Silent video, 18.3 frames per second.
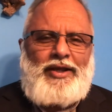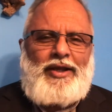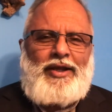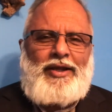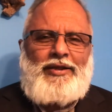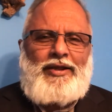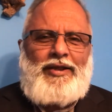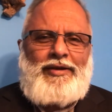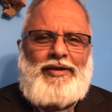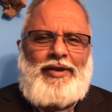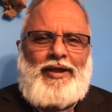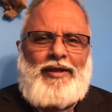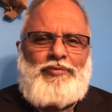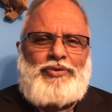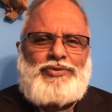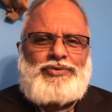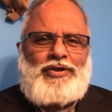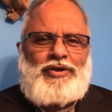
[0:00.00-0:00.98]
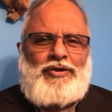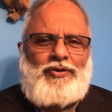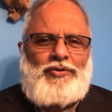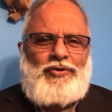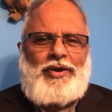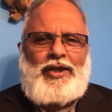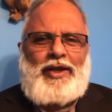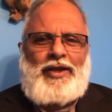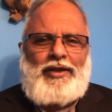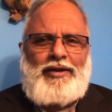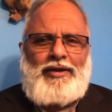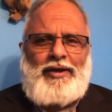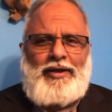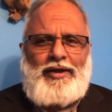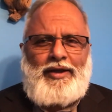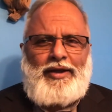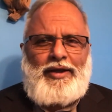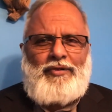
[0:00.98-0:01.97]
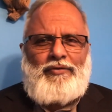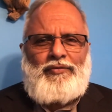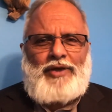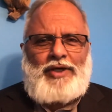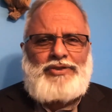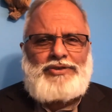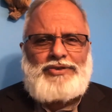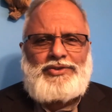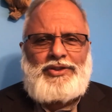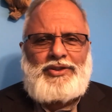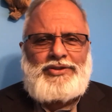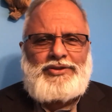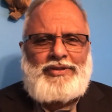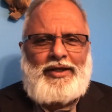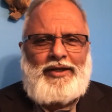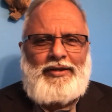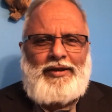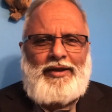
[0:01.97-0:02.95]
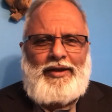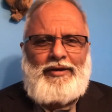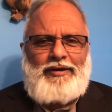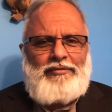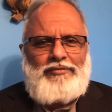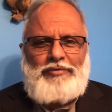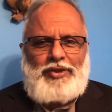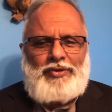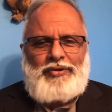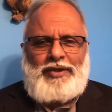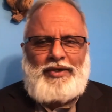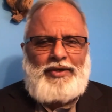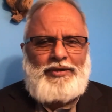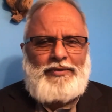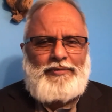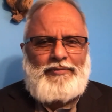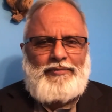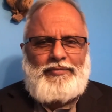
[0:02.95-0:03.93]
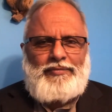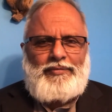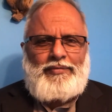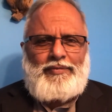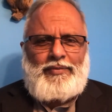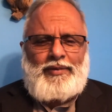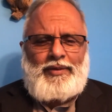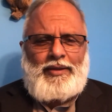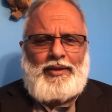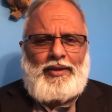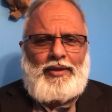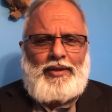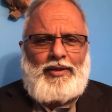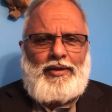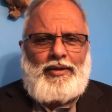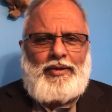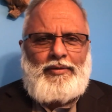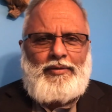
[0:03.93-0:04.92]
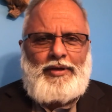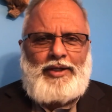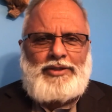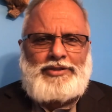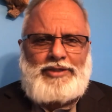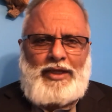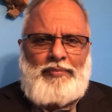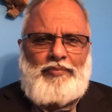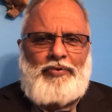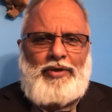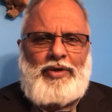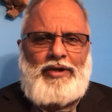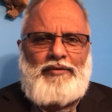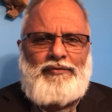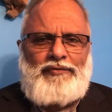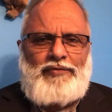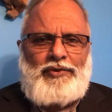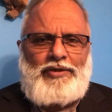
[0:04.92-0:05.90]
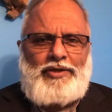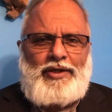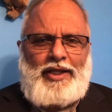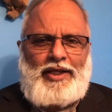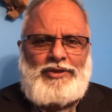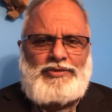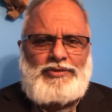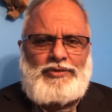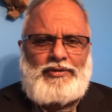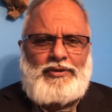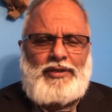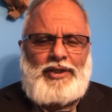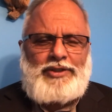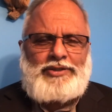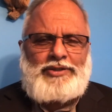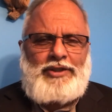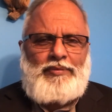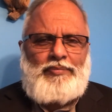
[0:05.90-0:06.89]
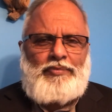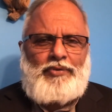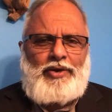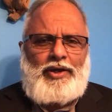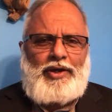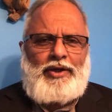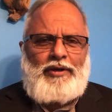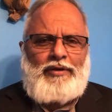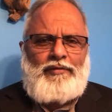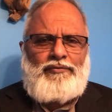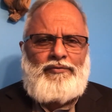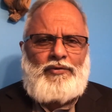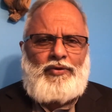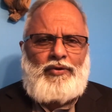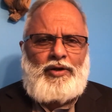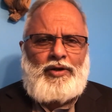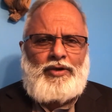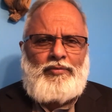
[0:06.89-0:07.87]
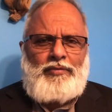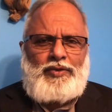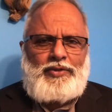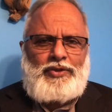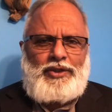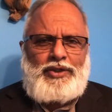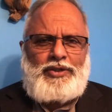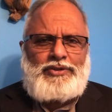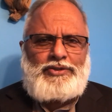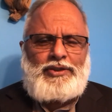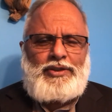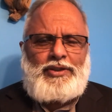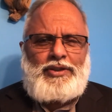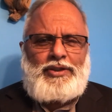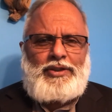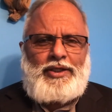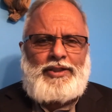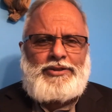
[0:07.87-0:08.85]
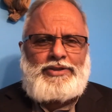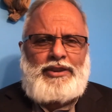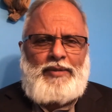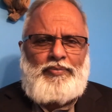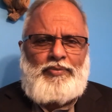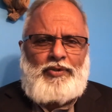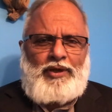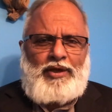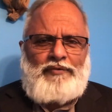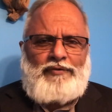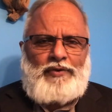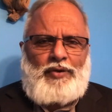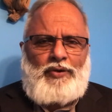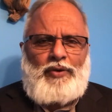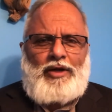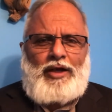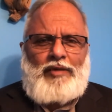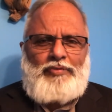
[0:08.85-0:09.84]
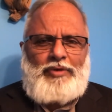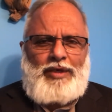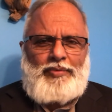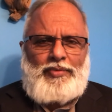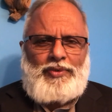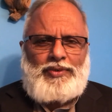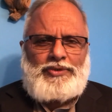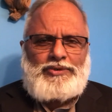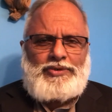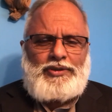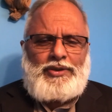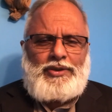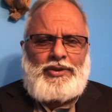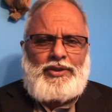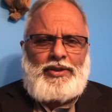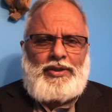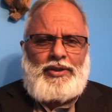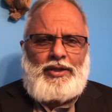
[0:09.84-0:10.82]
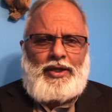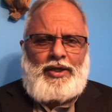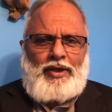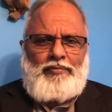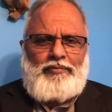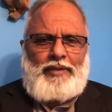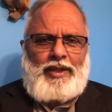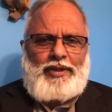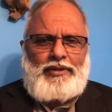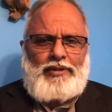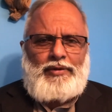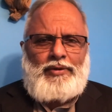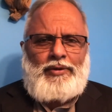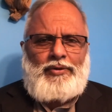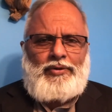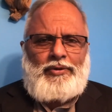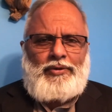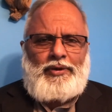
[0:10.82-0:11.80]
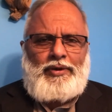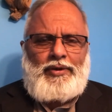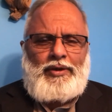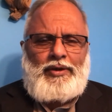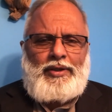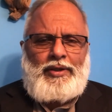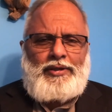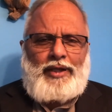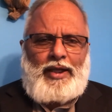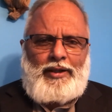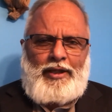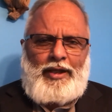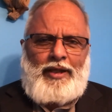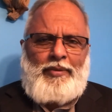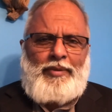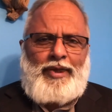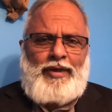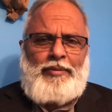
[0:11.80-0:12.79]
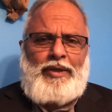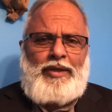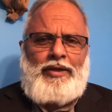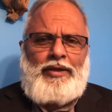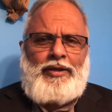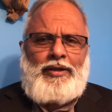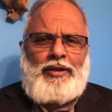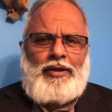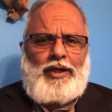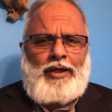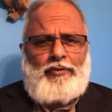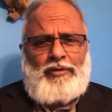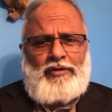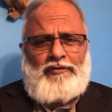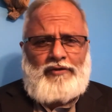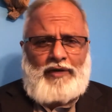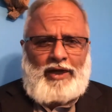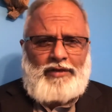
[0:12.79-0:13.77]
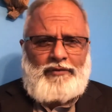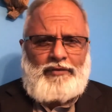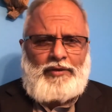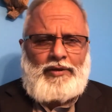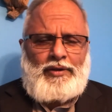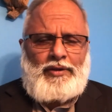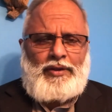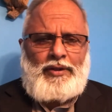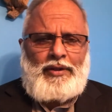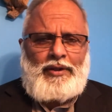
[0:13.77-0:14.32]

and, and help us to grow again in righteousness and, and in beauty. Let's keep praying for the nation. Let's keep praying for communities. Let's keep praying for all our peoples to come back to the Lord that there may be a revival